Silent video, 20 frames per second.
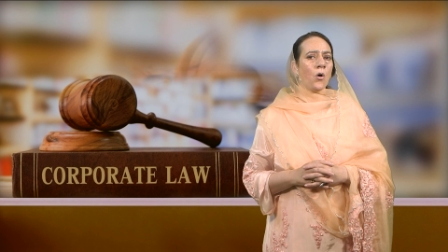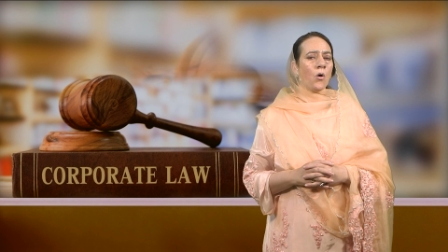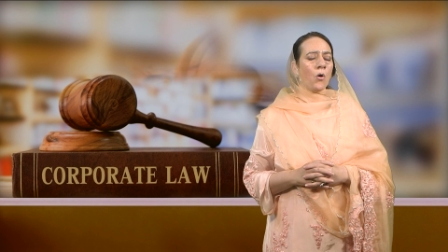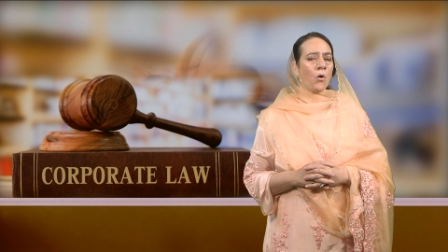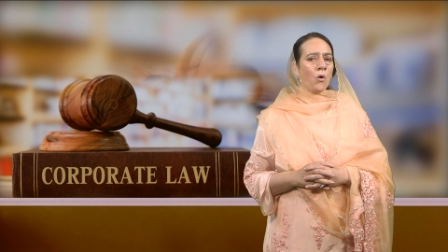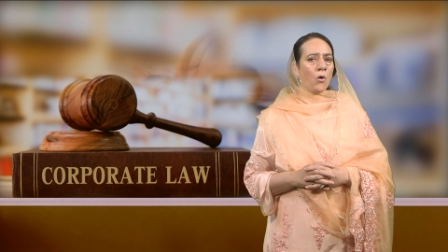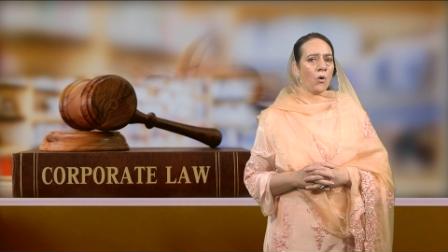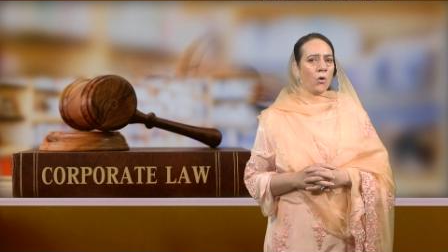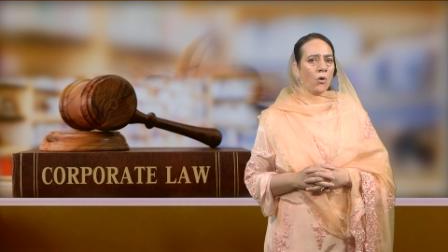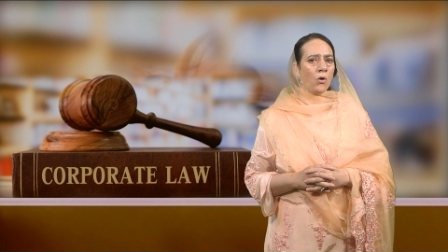
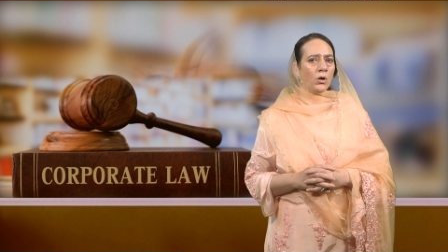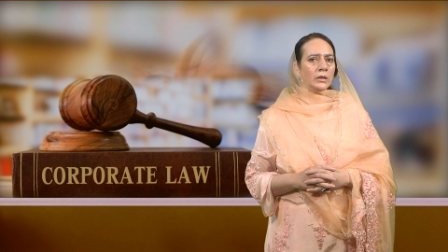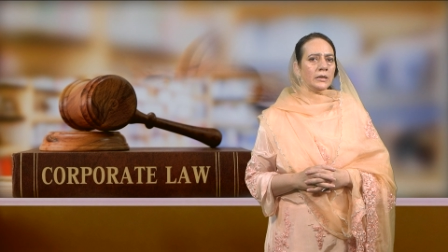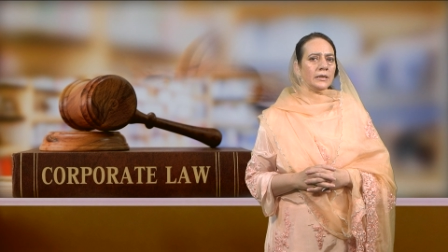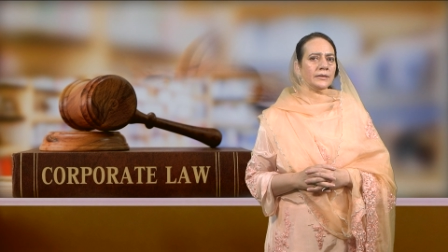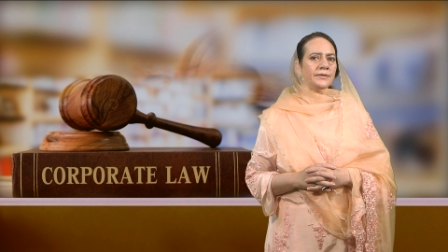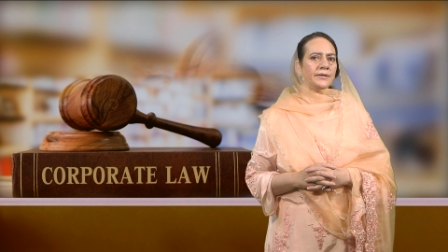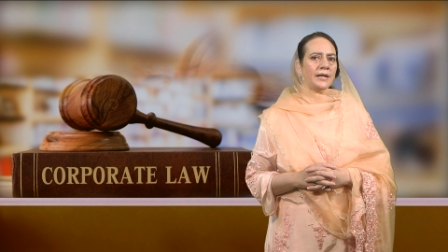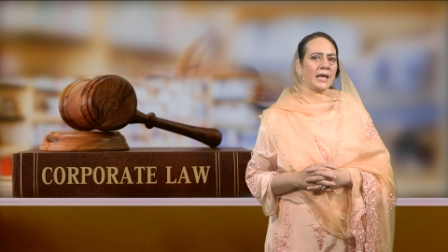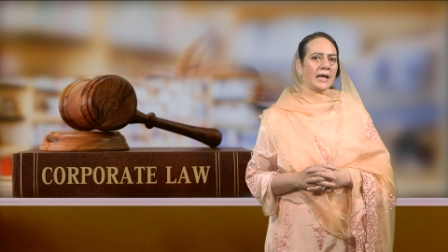All
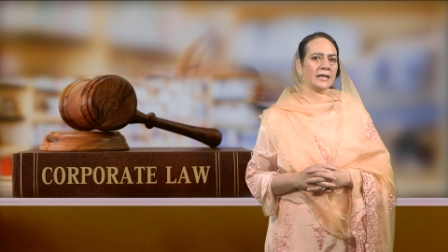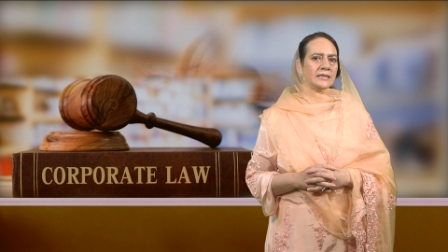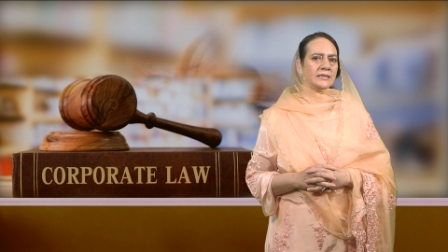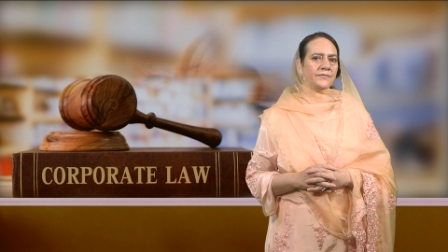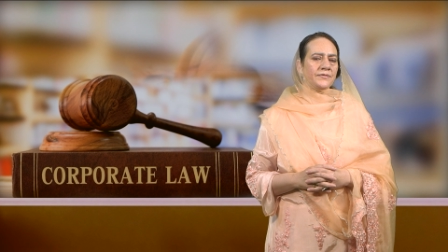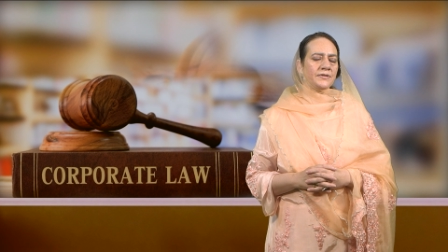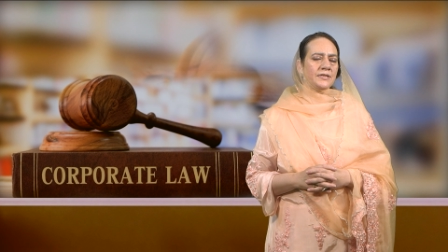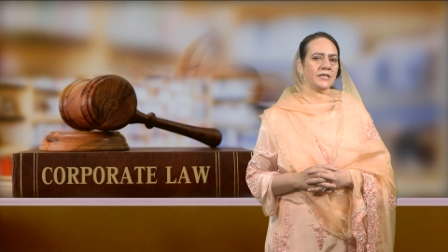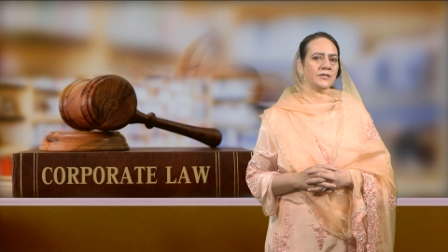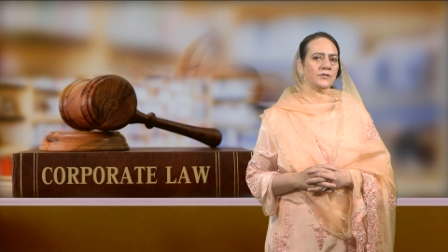other
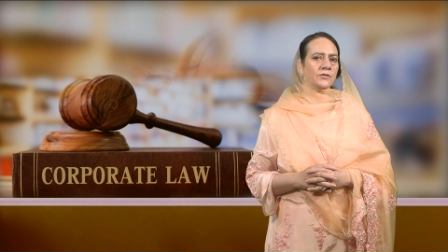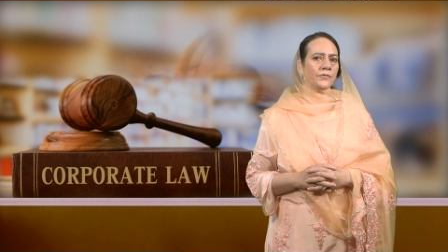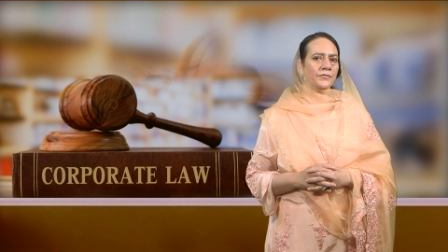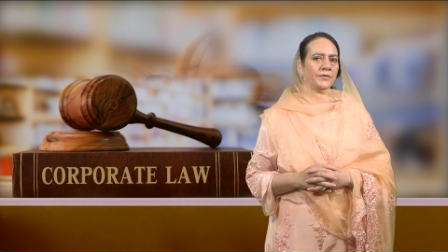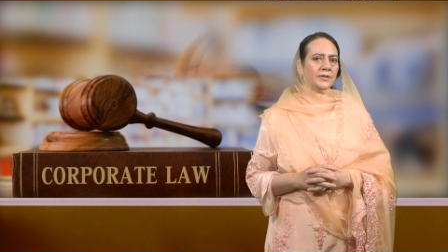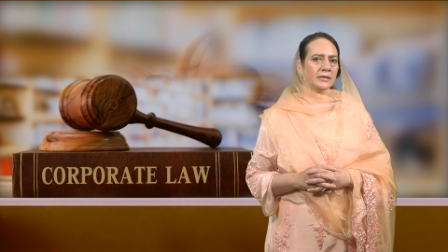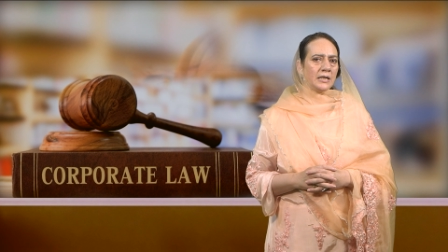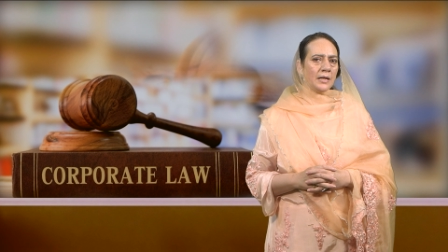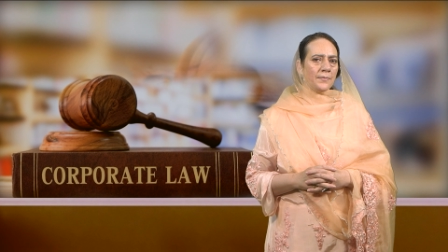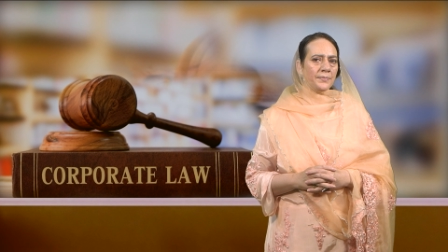activities of the
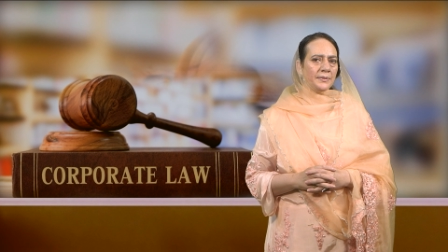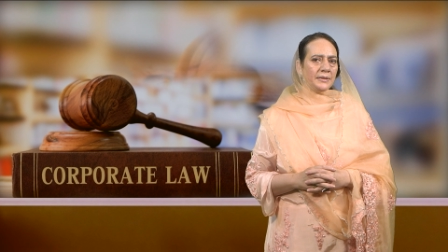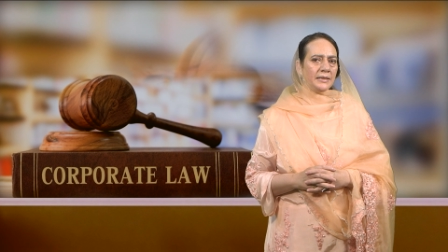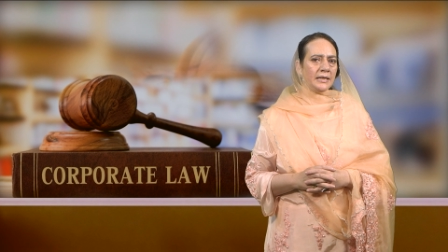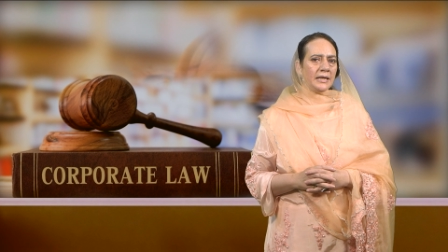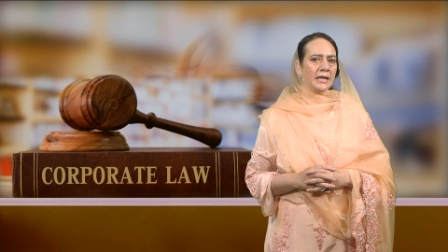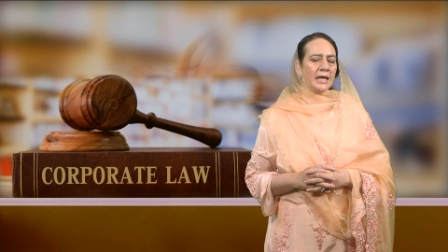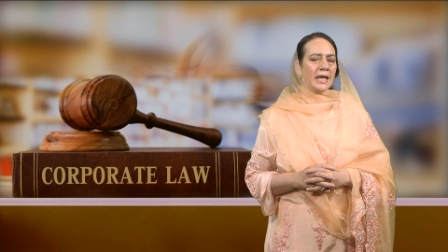company,